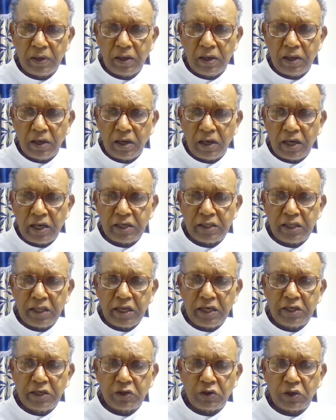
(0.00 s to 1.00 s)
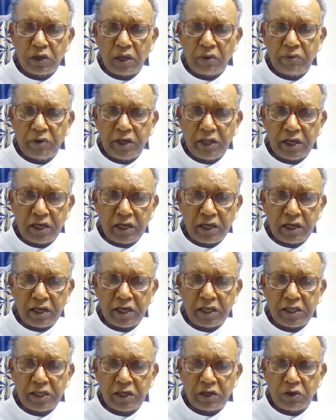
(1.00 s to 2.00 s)
And they did not have any courage
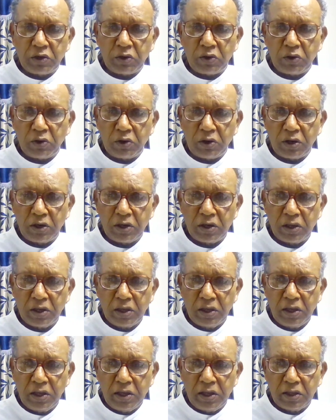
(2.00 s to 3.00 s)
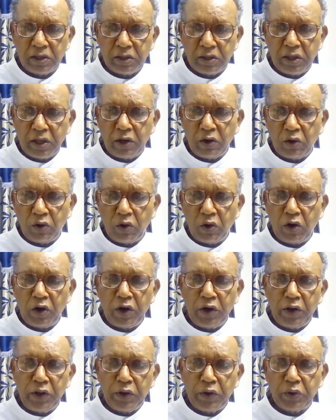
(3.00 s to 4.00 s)
at all. They all
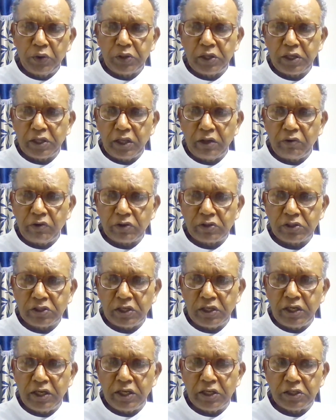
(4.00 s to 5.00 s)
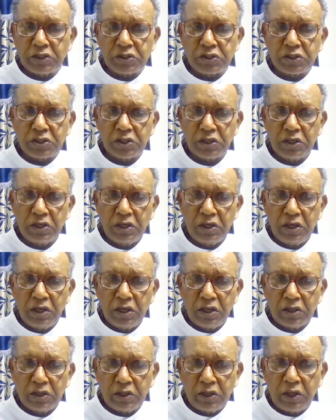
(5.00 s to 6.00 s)
knew that they were sinners.
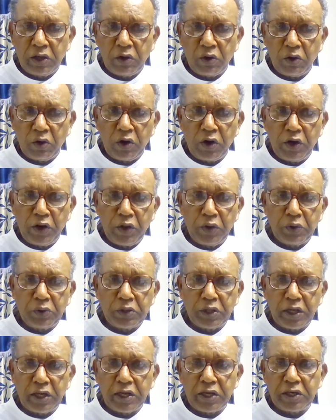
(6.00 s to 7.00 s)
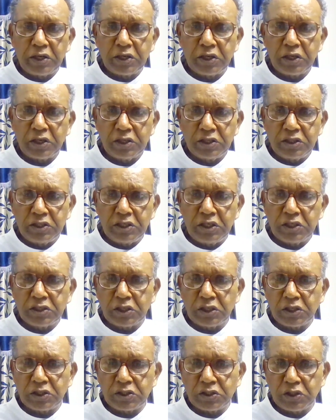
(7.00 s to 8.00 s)
They all knew that
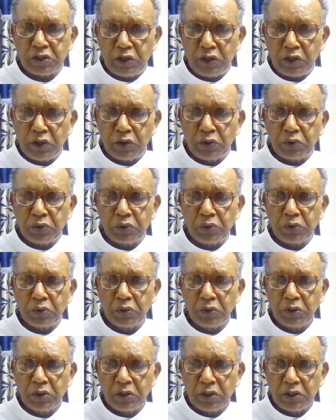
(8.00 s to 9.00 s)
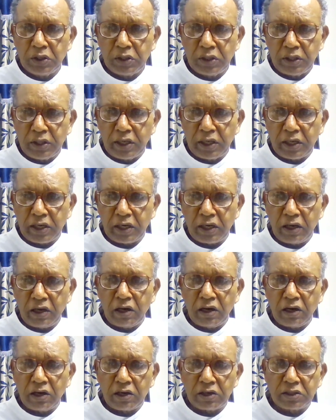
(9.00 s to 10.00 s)
Jesus knew their
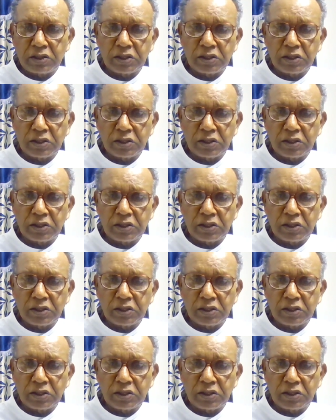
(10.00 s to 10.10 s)
heart.